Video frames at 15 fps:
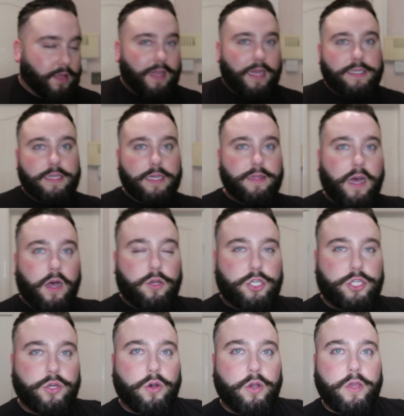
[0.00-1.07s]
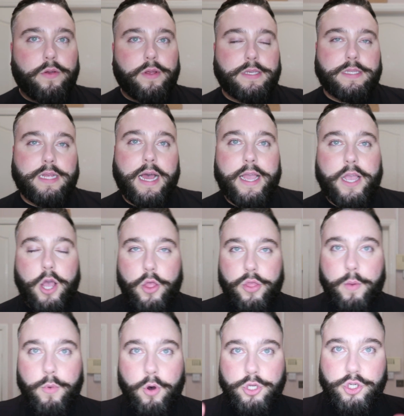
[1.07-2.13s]
The last thing that I'll show you is like
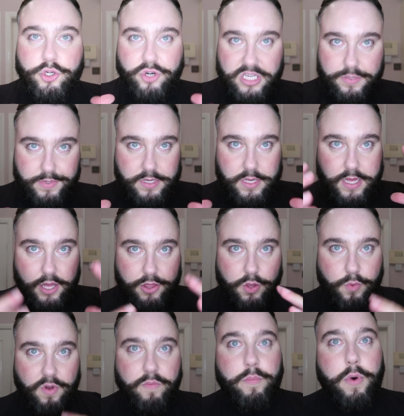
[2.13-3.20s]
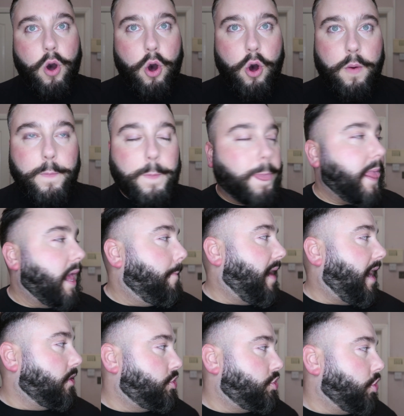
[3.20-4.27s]
the most Christmassy thing that we've bought,
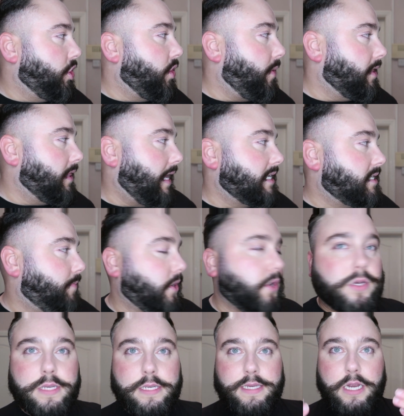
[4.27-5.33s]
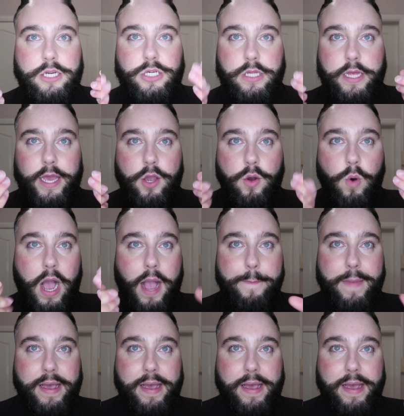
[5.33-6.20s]
but I'll show you it last because it's actually quite